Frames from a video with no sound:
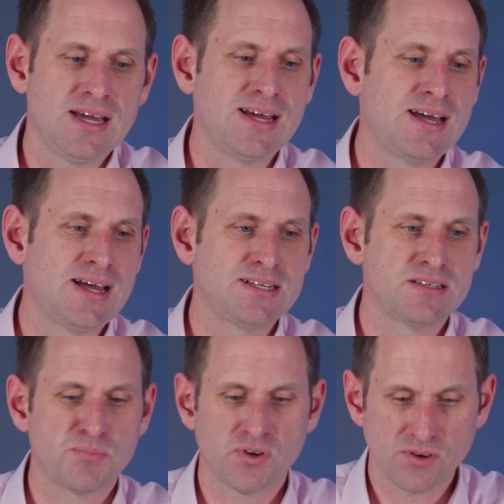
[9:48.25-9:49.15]

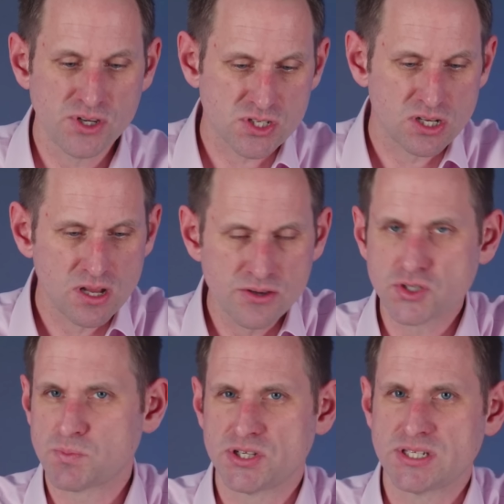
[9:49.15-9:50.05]
and provides
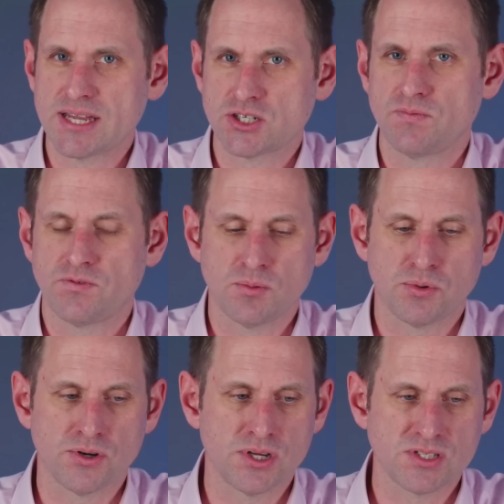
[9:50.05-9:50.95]
loads of protection for the
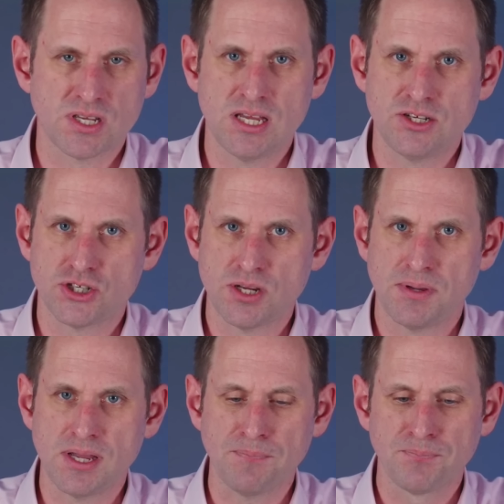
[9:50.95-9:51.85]
product in
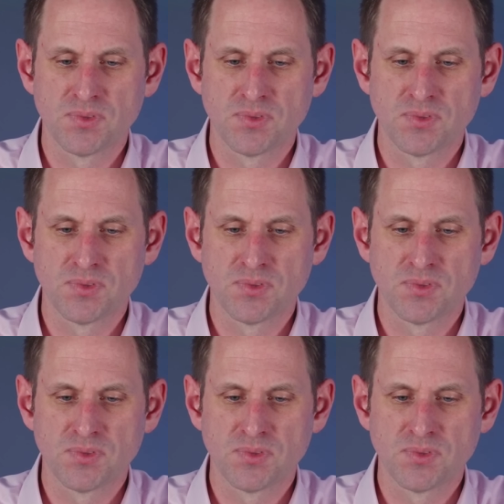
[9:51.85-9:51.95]
shipping.